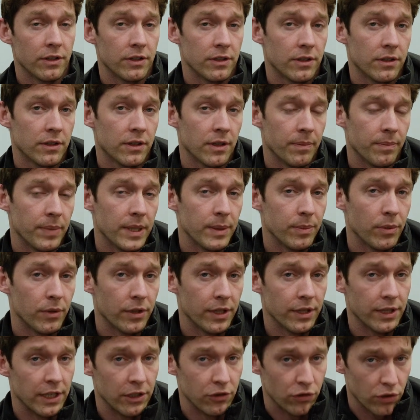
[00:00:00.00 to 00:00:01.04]
This, the people
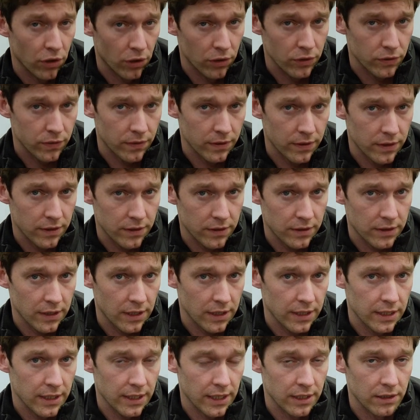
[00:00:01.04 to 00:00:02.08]
that they chose for this
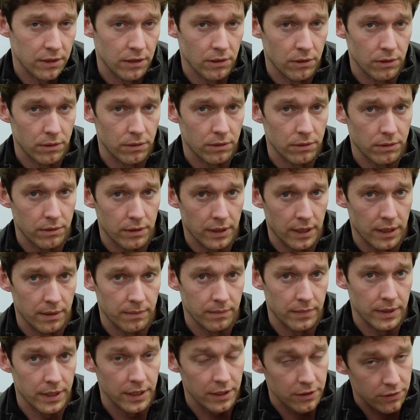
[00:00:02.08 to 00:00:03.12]
study had no
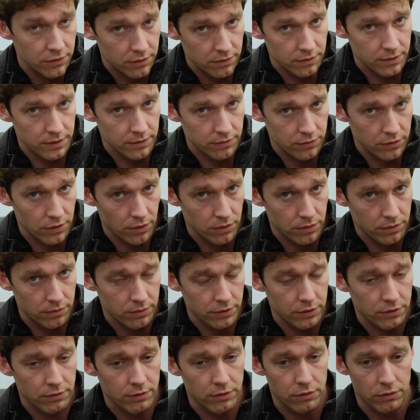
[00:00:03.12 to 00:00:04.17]
um, history of
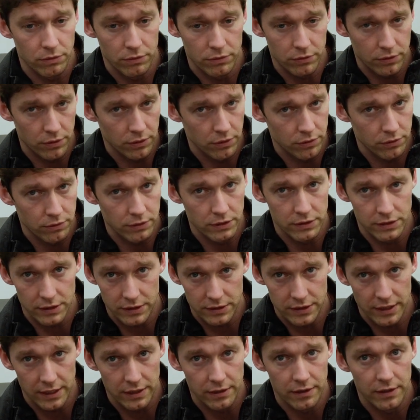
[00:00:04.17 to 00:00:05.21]
shoulder injuries or surgeries,
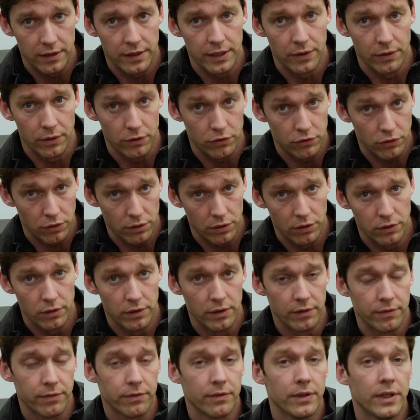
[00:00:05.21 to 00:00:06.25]
et cetera. They're
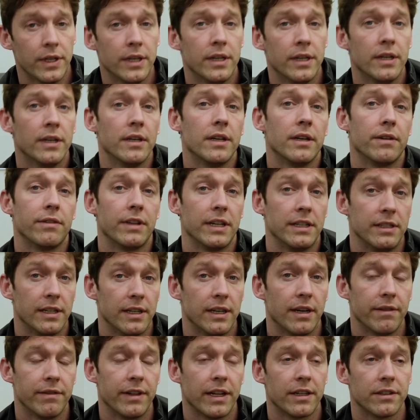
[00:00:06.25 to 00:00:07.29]
excluded if, if they did
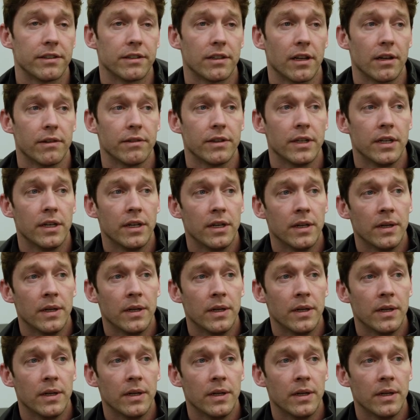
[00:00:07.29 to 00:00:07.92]
have that stuff.